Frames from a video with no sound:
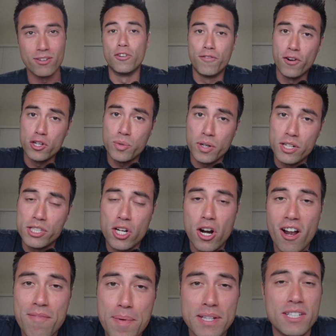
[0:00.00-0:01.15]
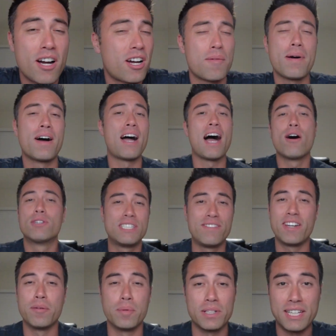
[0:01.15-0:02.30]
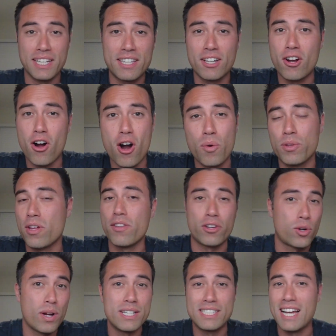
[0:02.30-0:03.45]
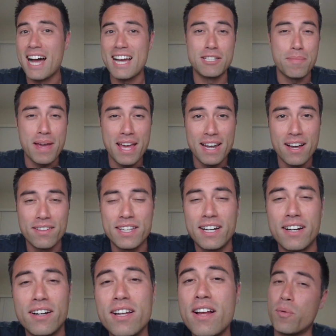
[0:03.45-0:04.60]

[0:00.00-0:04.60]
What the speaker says: So first, we're gonna start off by talking about how I was even able to get the car with all the crazy high demand out there.